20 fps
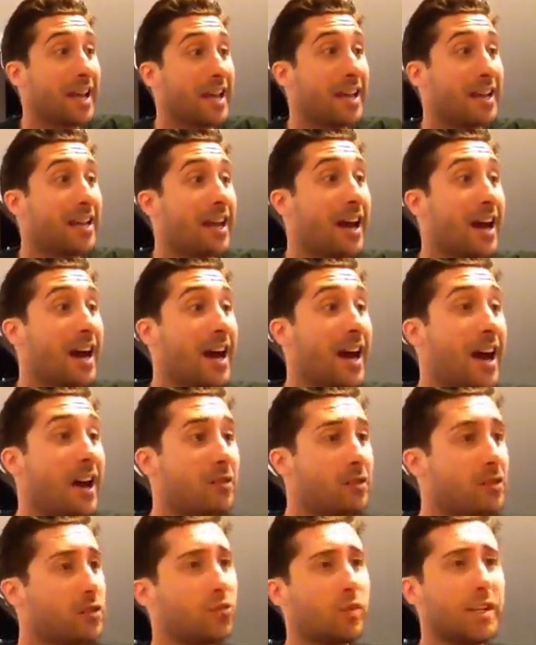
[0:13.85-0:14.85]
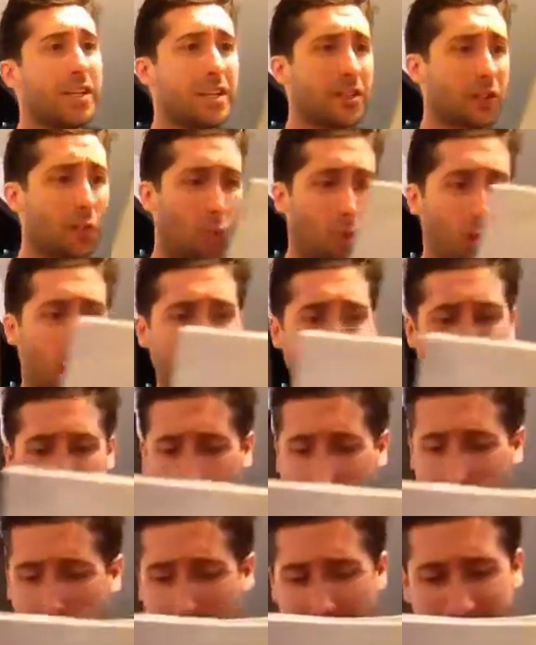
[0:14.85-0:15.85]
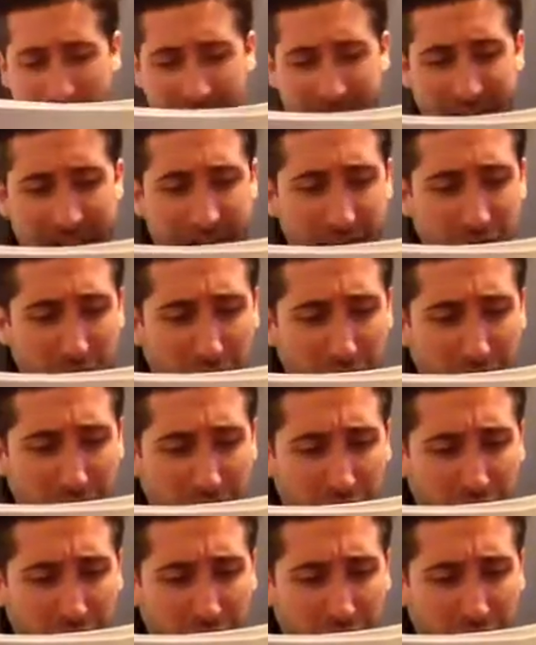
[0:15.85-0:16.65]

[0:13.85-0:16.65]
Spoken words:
and I was reading the Wine Spectator